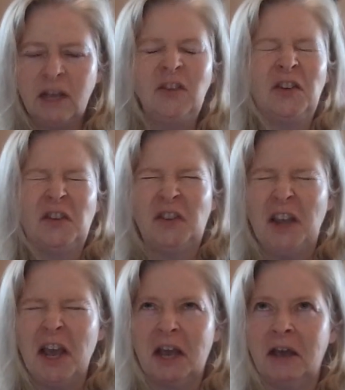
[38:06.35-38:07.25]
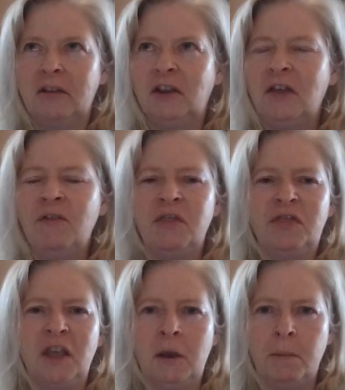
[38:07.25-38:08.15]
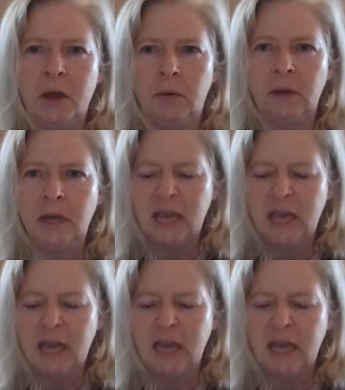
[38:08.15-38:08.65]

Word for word: It's sick to even think about.